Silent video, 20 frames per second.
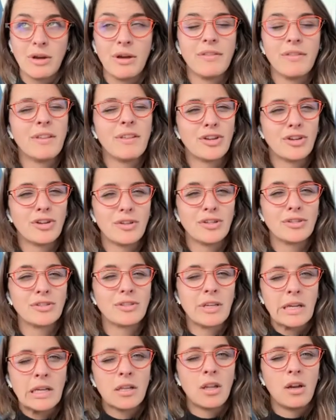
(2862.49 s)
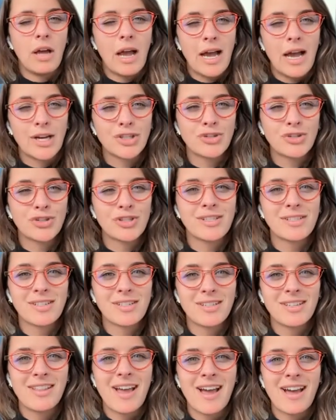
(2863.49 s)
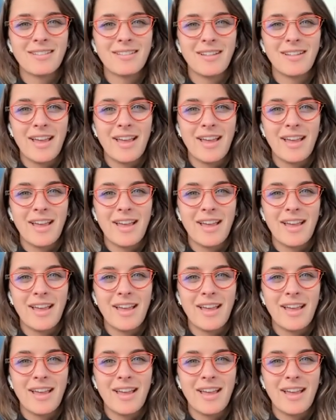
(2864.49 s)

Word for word: Now, I think that there's like a little asterisk to that.